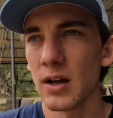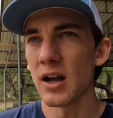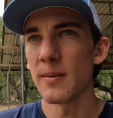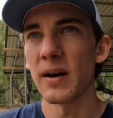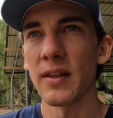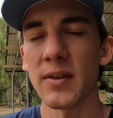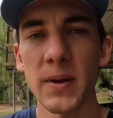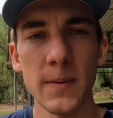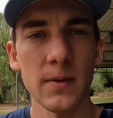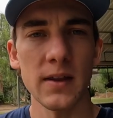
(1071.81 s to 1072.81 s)
Um, but the
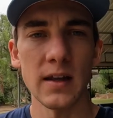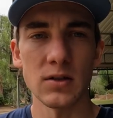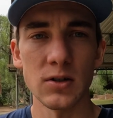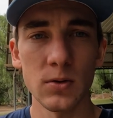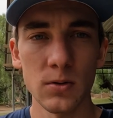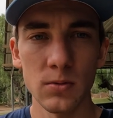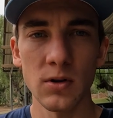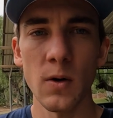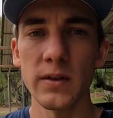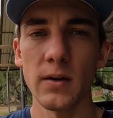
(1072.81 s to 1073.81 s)
people that do
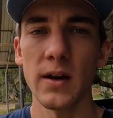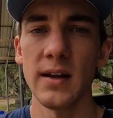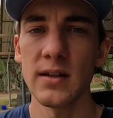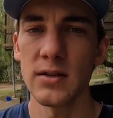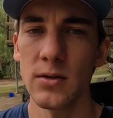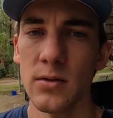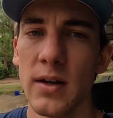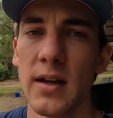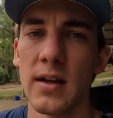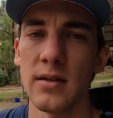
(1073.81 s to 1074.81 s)
know what they're getting into
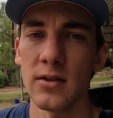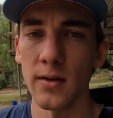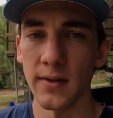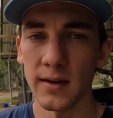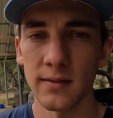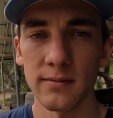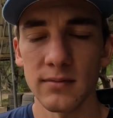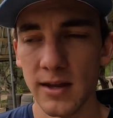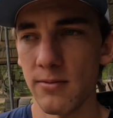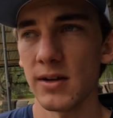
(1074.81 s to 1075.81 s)
and you know they
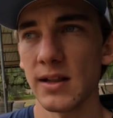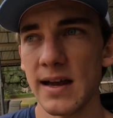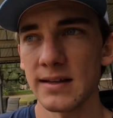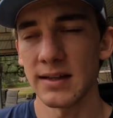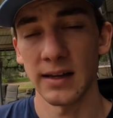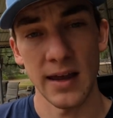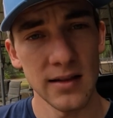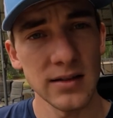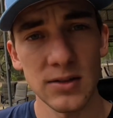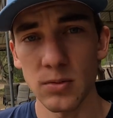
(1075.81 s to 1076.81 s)
they realize like, hey,
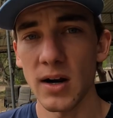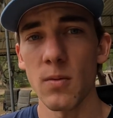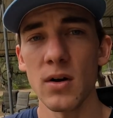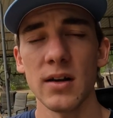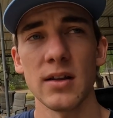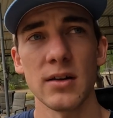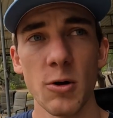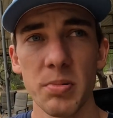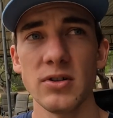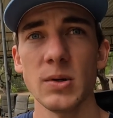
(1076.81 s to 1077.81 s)
this is what I want, and they're
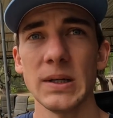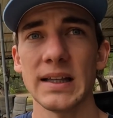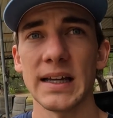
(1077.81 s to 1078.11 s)
open to it.